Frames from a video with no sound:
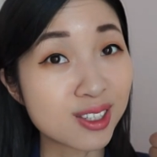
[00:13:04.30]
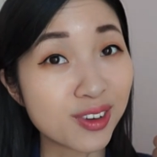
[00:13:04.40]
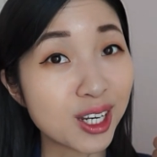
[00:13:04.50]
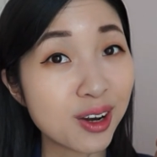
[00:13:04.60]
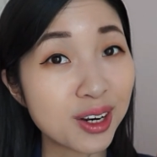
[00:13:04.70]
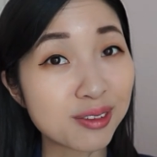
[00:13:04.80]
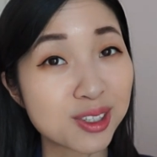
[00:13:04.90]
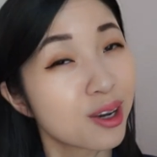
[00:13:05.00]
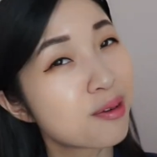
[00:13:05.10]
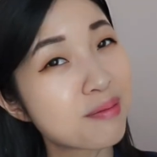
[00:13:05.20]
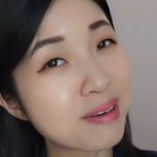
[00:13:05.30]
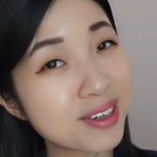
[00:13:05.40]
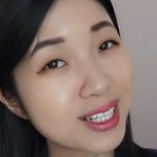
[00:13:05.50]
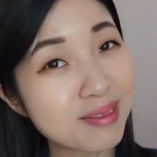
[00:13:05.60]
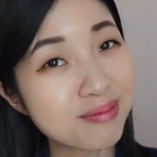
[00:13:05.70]
this video, and if so,
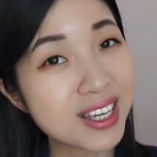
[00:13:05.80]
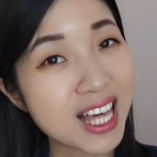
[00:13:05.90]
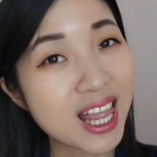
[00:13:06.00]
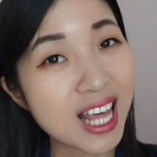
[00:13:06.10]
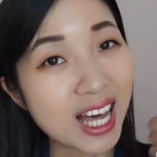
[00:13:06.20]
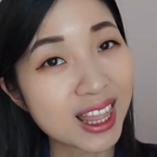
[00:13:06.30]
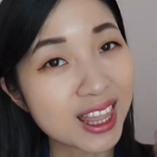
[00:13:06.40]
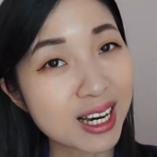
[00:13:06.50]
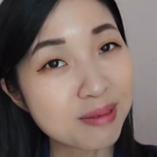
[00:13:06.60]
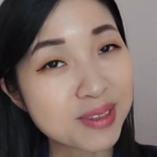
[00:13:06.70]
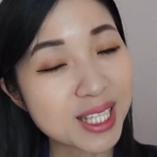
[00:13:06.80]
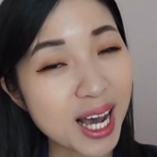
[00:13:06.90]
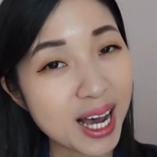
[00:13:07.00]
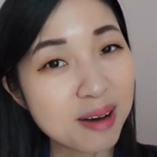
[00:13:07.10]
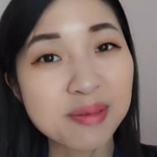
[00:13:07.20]
remember to give me that thumbs
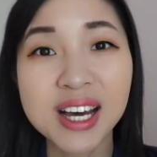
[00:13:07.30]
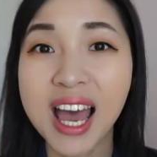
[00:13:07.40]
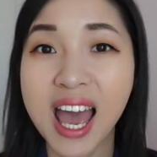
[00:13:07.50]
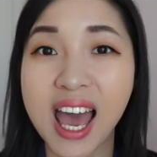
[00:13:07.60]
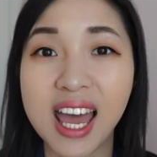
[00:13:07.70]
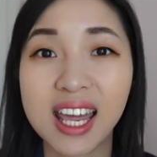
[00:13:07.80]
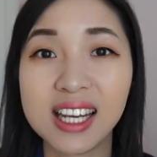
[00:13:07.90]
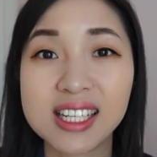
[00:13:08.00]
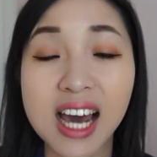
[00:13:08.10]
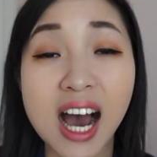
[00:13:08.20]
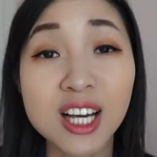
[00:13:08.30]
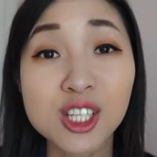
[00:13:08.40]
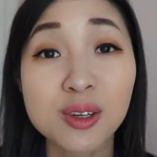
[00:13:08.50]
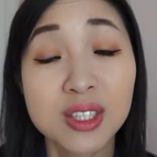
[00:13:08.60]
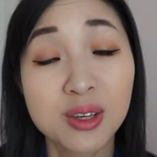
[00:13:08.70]
up, and I
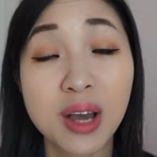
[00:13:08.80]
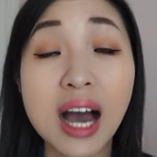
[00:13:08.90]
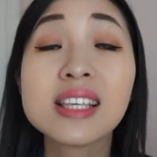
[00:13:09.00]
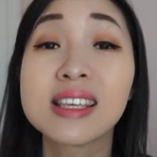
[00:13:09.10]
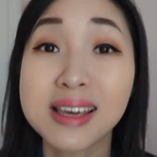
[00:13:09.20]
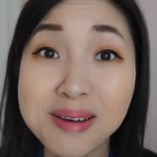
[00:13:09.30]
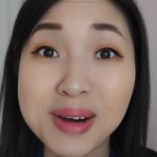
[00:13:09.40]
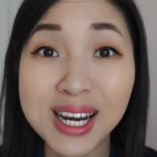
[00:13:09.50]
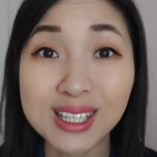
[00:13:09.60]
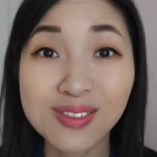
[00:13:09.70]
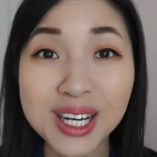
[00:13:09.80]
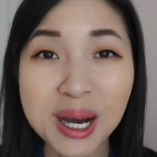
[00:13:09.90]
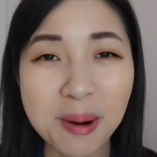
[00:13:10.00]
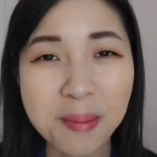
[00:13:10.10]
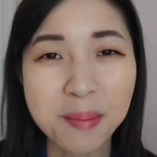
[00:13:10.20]
shall see you guys in my next video.
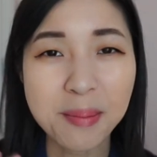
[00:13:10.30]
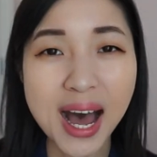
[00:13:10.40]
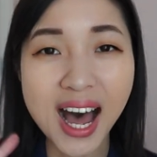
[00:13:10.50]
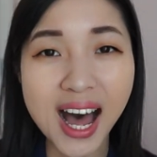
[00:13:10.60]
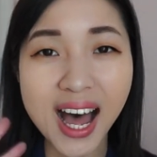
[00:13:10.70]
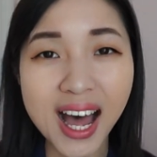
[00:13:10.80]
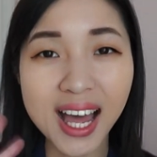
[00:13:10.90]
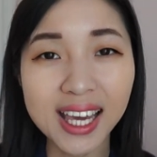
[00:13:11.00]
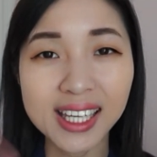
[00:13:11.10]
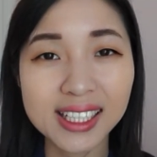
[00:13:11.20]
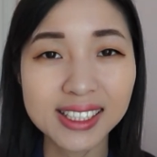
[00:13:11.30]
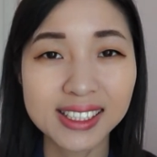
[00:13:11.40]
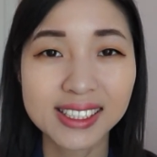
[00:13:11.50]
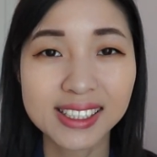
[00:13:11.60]
Bye!